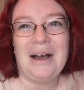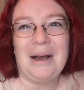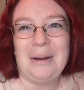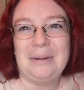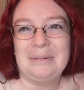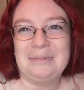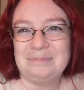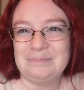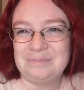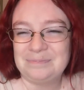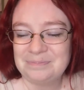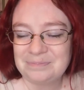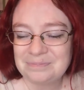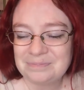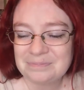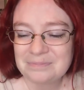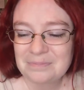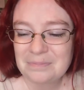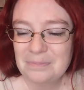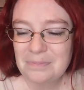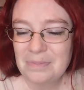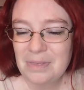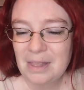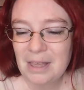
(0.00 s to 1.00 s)

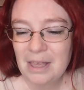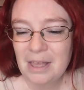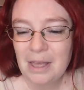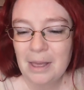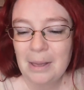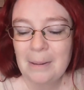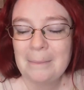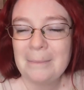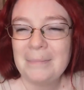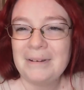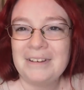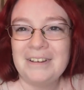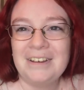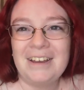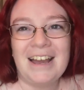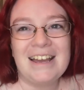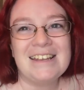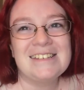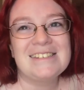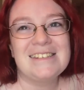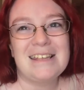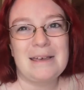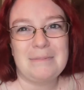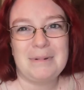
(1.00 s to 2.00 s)
but you
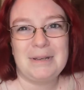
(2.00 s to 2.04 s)
guys,